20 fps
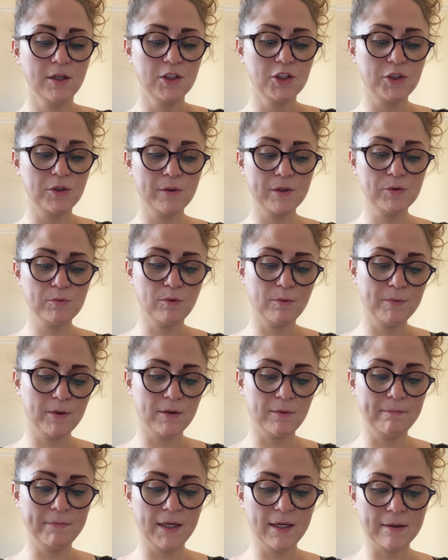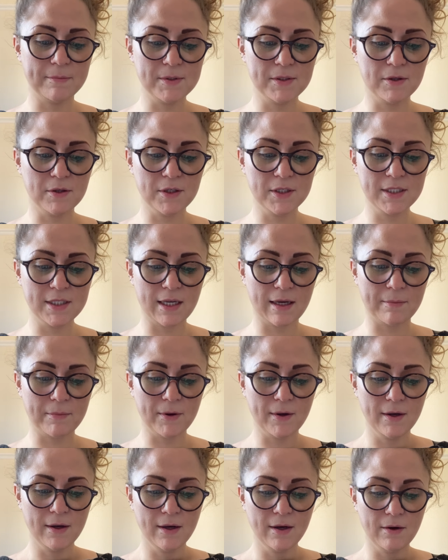Jewish woman on Miep's doorstep
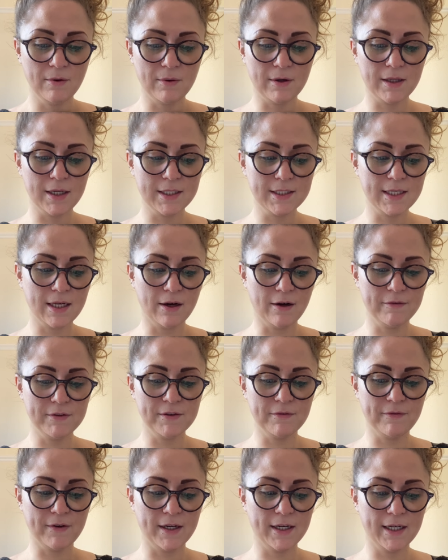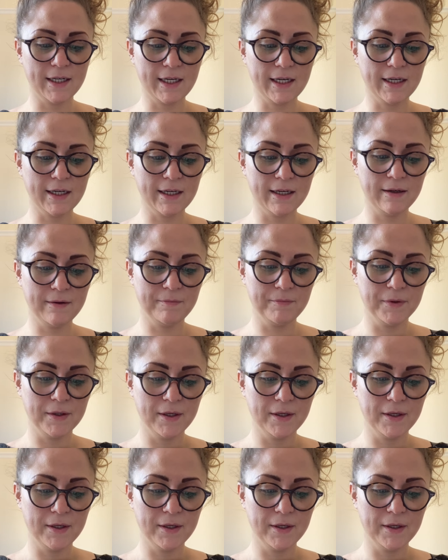while they set off to find a car.